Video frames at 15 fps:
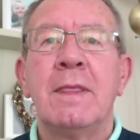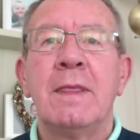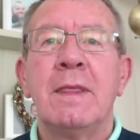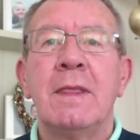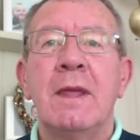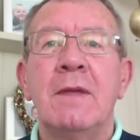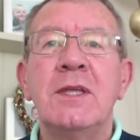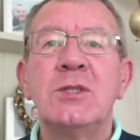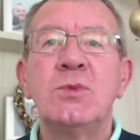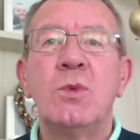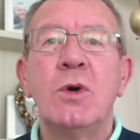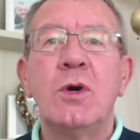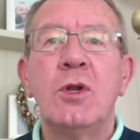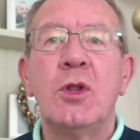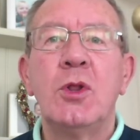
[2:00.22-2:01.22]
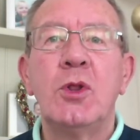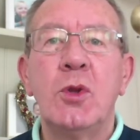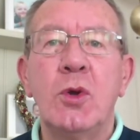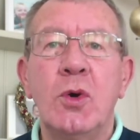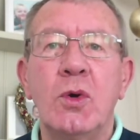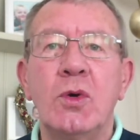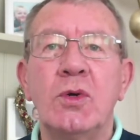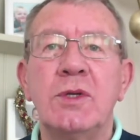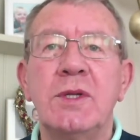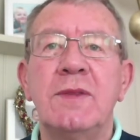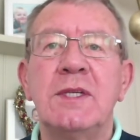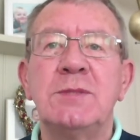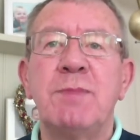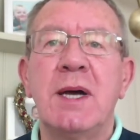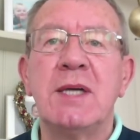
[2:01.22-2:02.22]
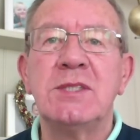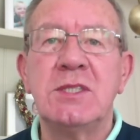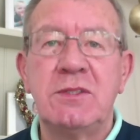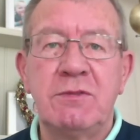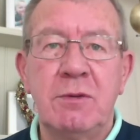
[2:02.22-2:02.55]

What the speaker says: Now, this word Lord in this passage from